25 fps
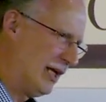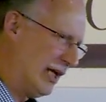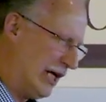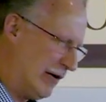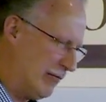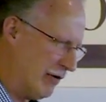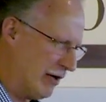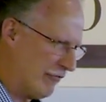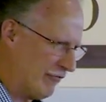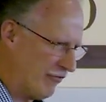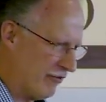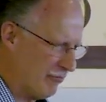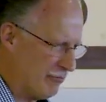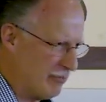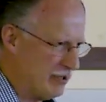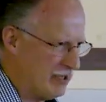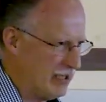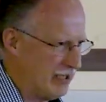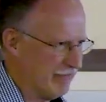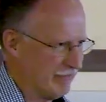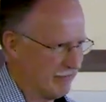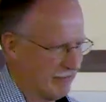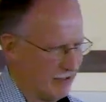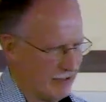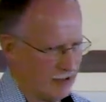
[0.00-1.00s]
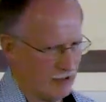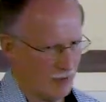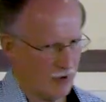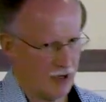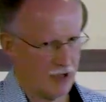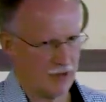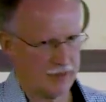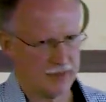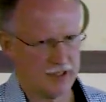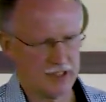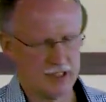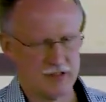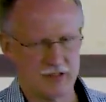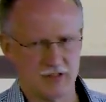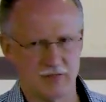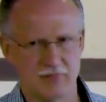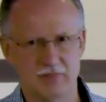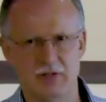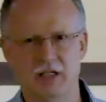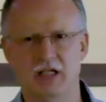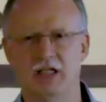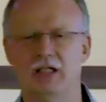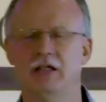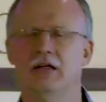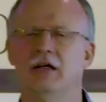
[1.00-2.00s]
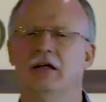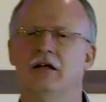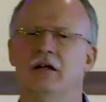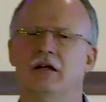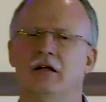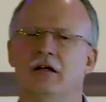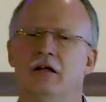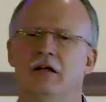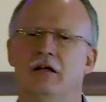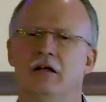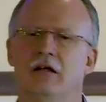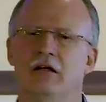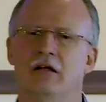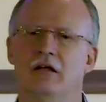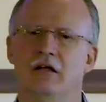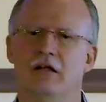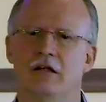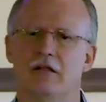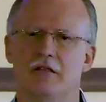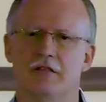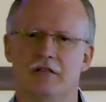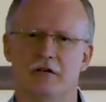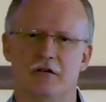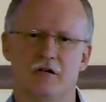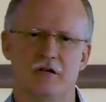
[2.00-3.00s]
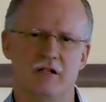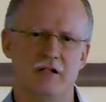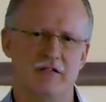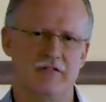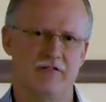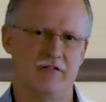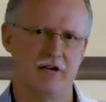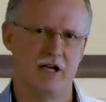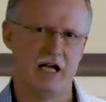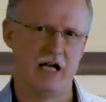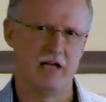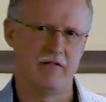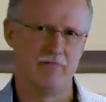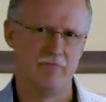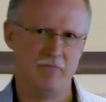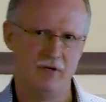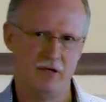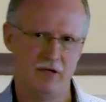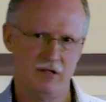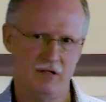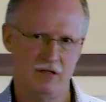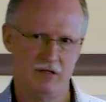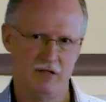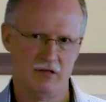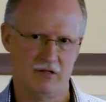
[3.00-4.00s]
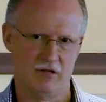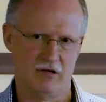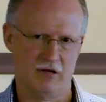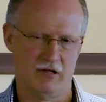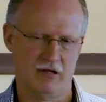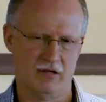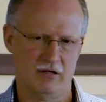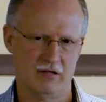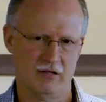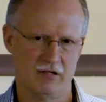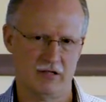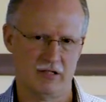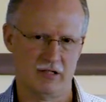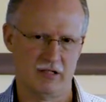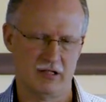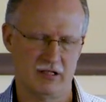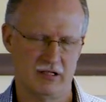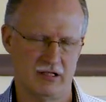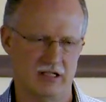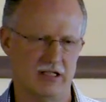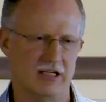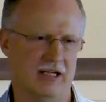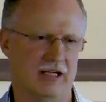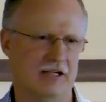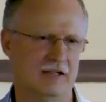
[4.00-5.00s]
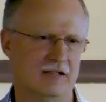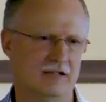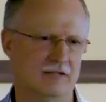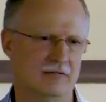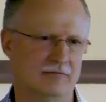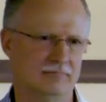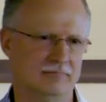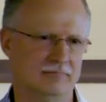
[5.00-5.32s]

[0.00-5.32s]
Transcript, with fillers: He went from being very wealthy to being $35 million in debt.